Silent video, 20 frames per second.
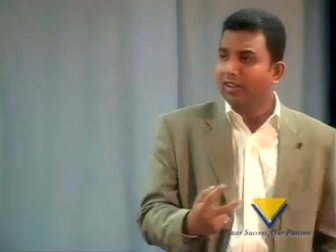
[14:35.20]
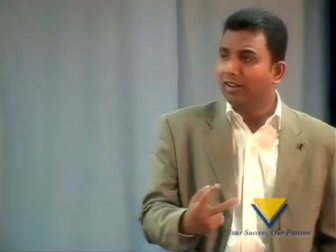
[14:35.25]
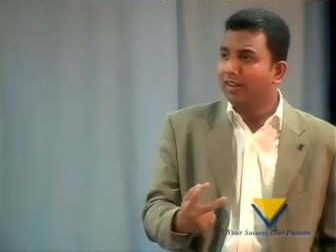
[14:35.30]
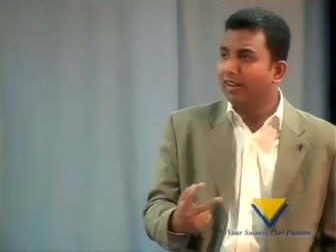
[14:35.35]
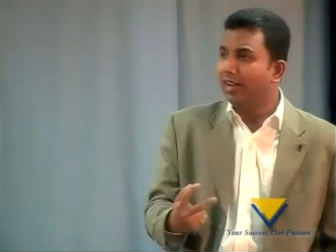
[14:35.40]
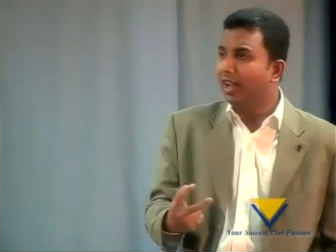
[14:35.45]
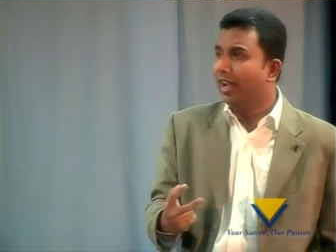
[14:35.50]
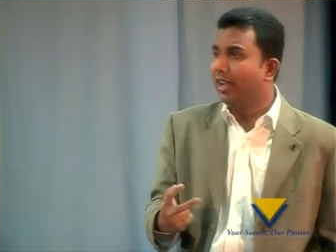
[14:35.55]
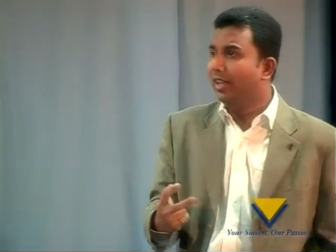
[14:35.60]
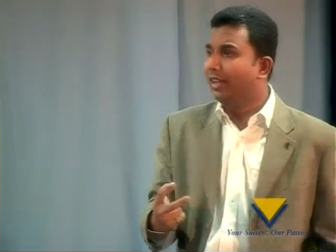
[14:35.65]

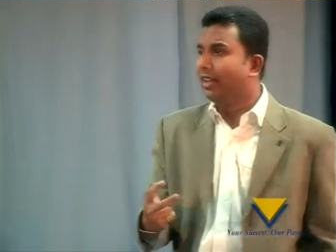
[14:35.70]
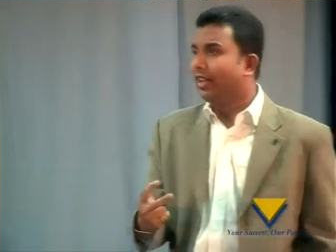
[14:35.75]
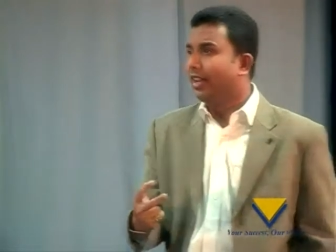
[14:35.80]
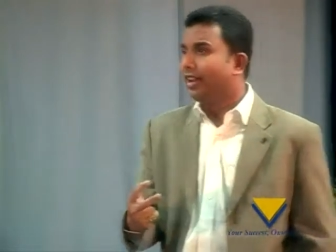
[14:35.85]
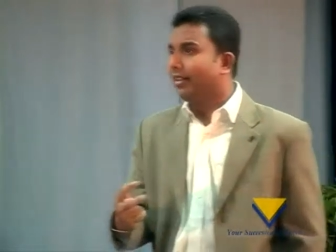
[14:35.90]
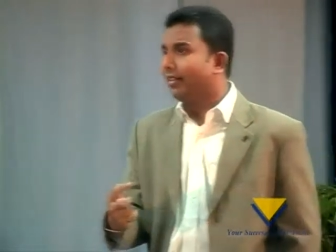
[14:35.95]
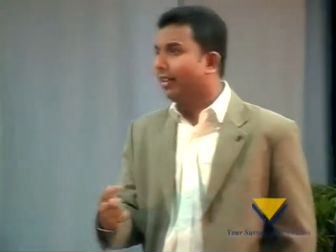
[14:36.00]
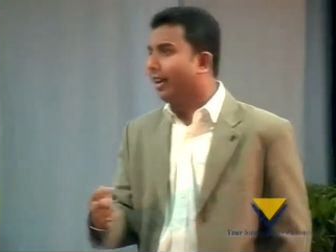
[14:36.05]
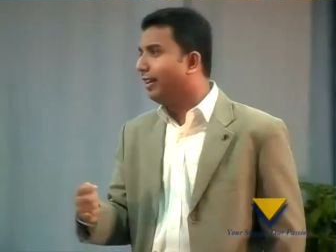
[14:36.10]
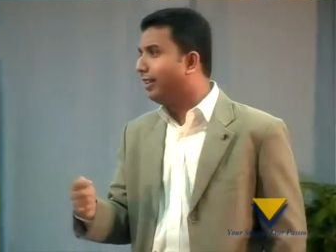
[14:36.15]
Alright?
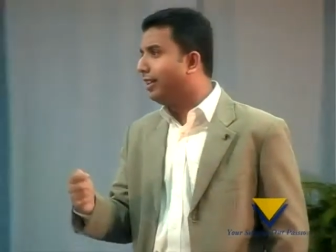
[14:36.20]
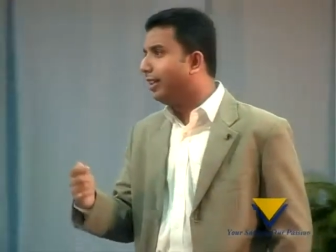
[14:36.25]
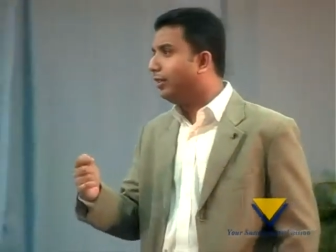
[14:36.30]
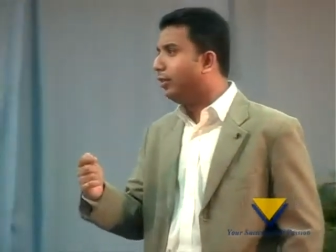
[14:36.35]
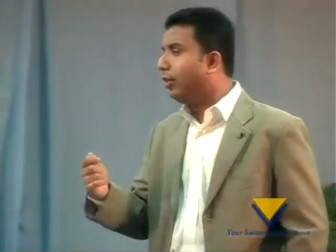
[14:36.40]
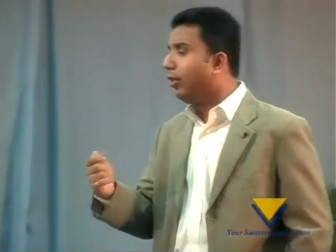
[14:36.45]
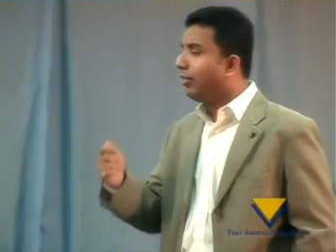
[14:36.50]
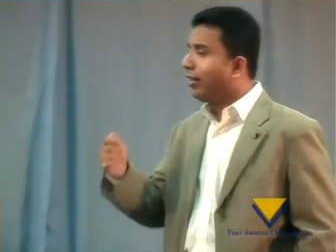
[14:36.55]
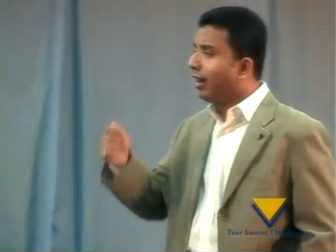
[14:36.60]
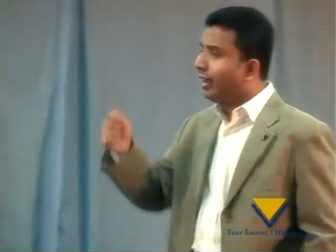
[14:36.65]
Write it.
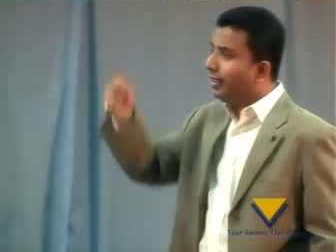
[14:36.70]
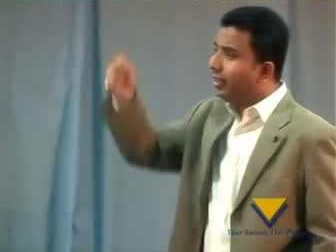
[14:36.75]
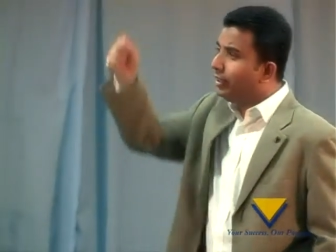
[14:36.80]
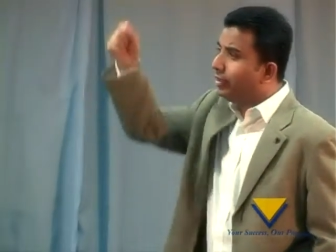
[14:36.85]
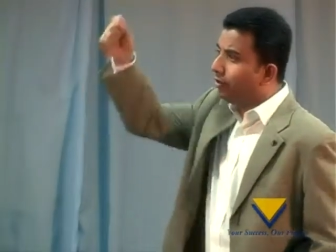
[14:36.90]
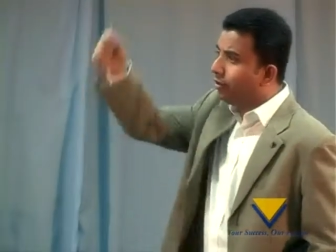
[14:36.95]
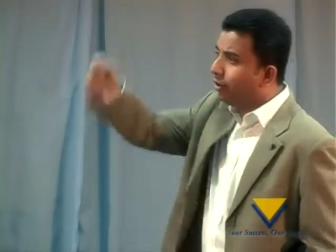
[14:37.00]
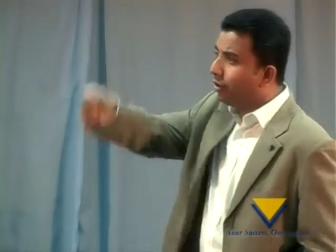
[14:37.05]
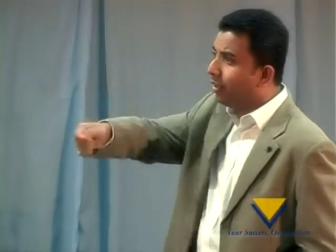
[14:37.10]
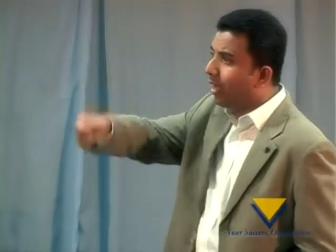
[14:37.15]
Don't write it
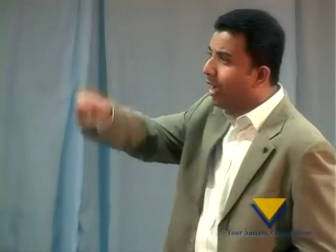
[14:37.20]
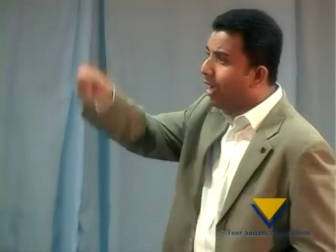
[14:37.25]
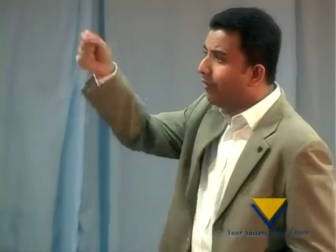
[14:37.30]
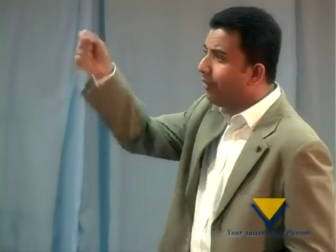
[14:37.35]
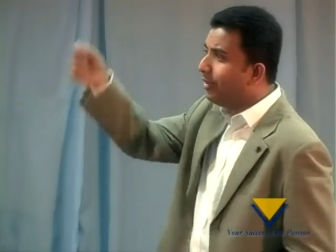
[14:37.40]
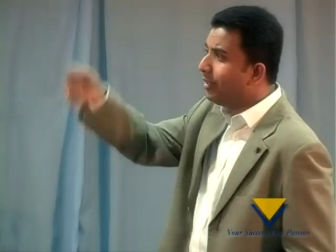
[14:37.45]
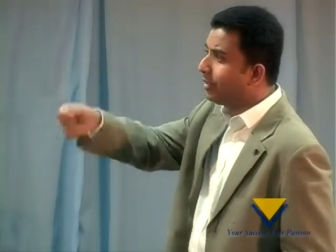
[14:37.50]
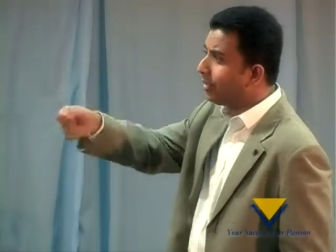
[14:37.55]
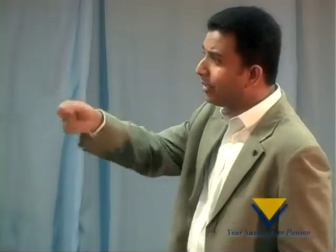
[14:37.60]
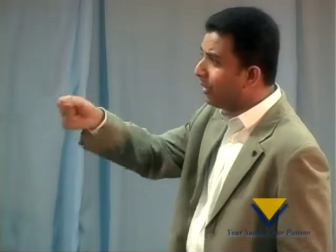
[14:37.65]
in your car
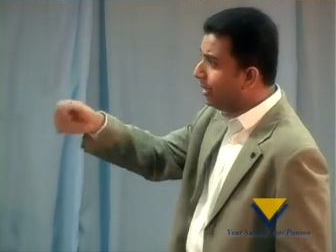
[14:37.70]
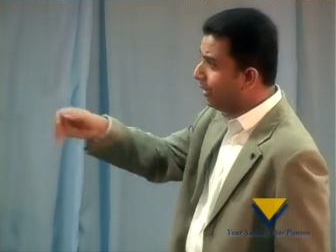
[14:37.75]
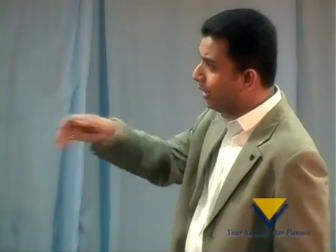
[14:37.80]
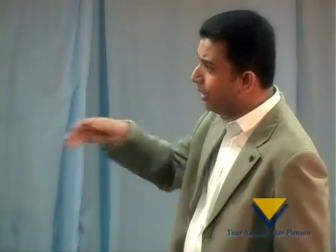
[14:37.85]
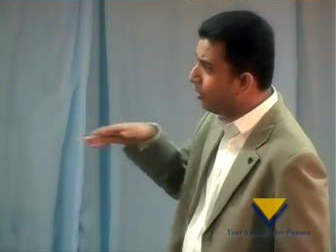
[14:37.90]
windscreen,